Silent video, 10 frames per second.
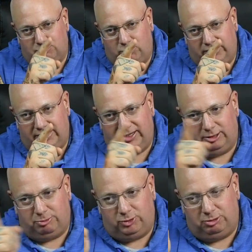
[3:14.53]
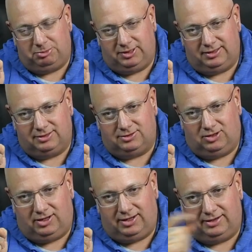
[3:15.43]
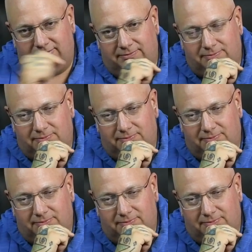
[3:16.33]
Point A to point B, that's a line.